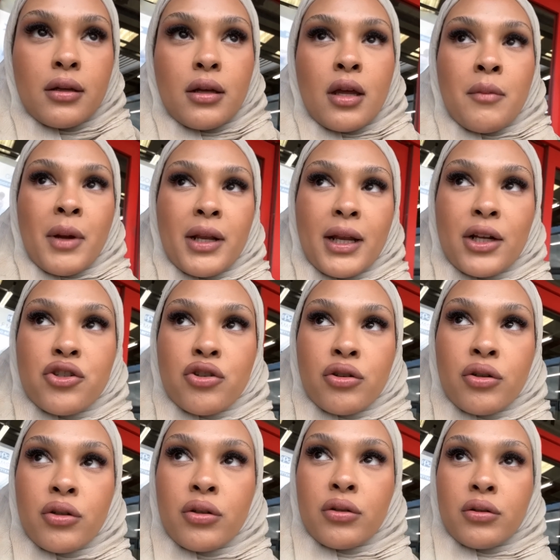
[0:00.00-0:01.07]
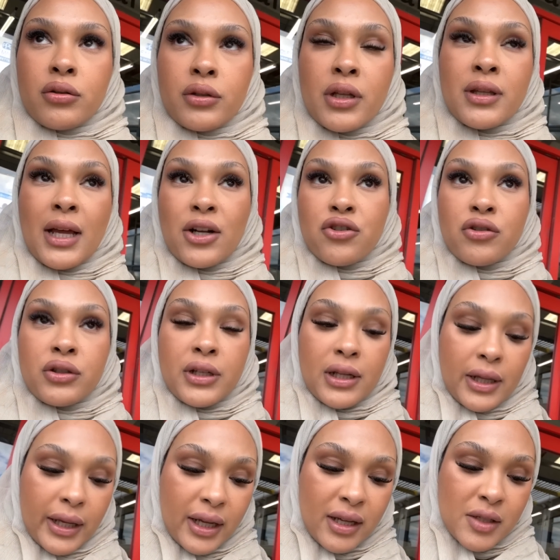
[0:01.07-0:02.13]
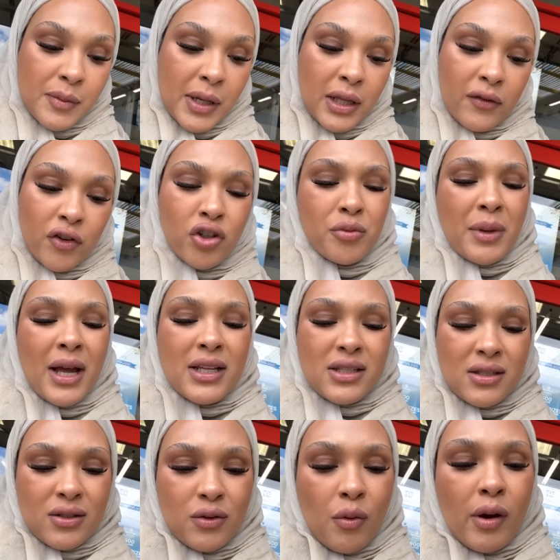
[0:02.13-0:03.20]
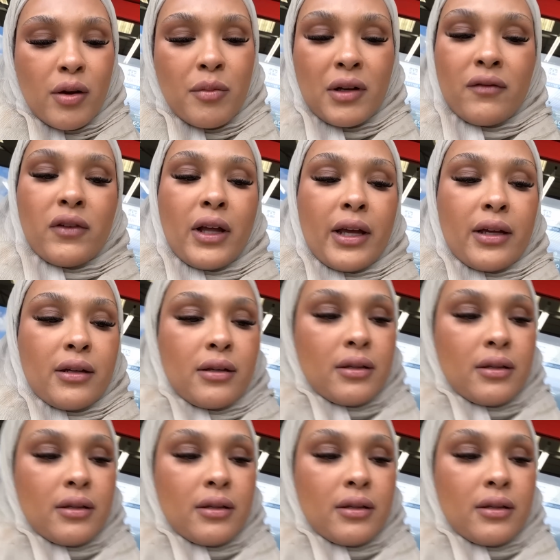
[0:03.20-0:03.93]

in my natural in natural daylight, because my living room has quite a bit of light.